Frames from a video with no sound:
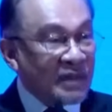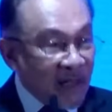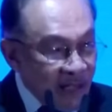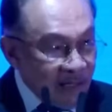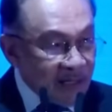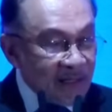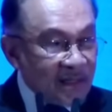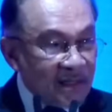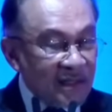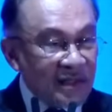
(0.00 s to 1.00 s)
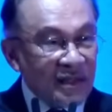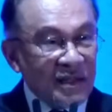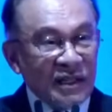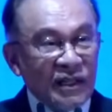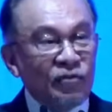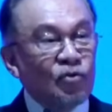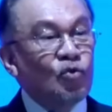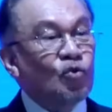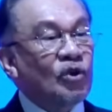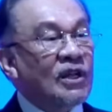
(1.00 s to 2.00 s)
That, if you
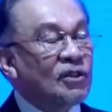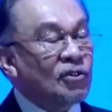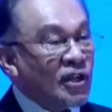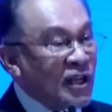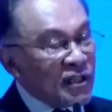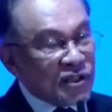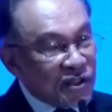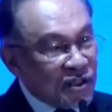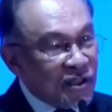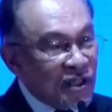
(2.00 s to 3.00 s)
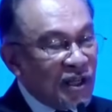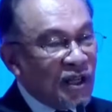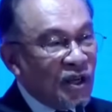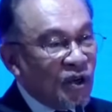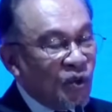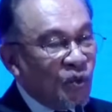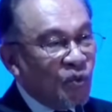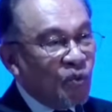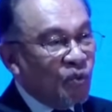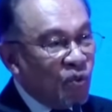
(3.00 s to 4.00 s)
do not address,
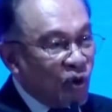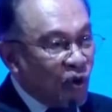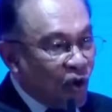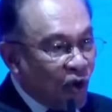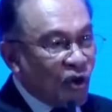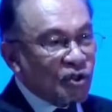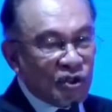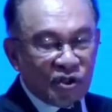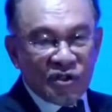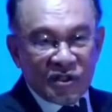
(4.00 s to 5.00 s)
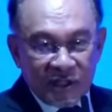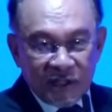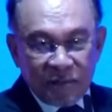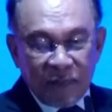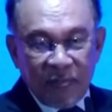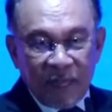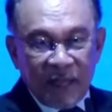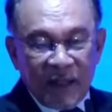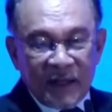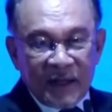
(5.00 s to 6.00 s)
will cause
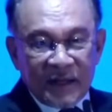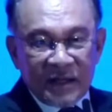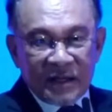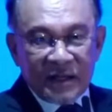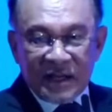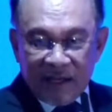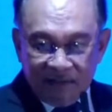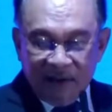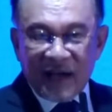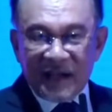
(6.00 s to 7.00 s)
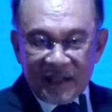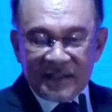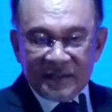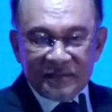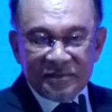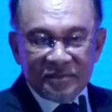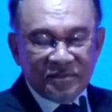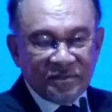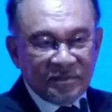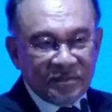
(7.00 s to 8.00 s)
a divide
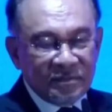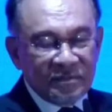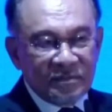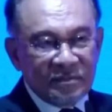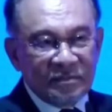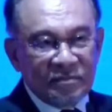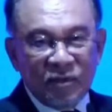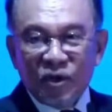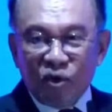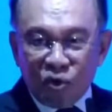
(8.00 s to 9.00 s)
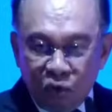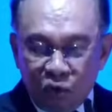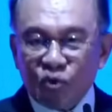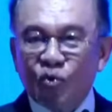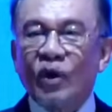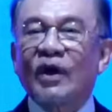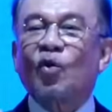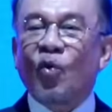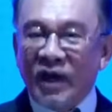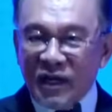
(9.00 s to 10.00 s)
between those who
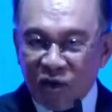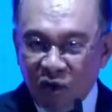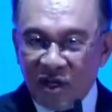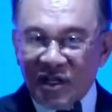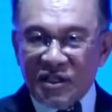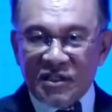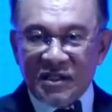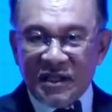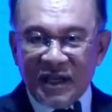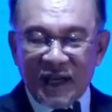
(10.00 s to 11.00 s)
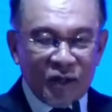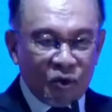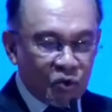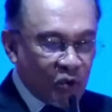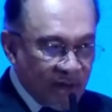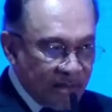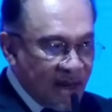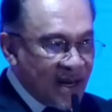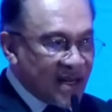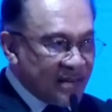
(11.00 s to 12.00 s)
acquire knowledge and those who
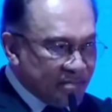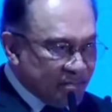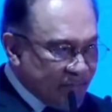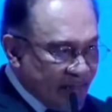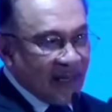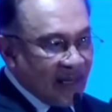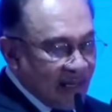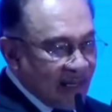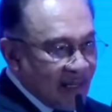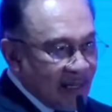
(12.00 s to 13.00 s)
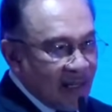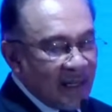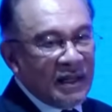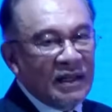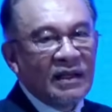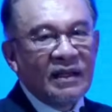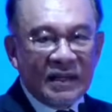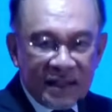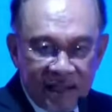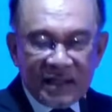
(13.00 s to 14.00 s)
remain completely
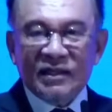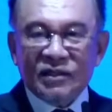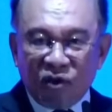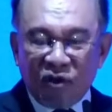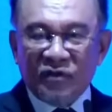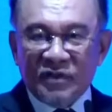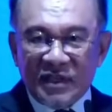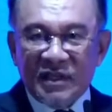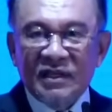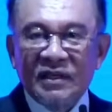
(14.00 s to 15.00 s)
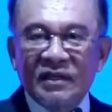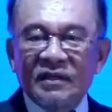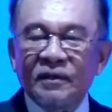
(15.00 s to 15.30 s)
ignorant of the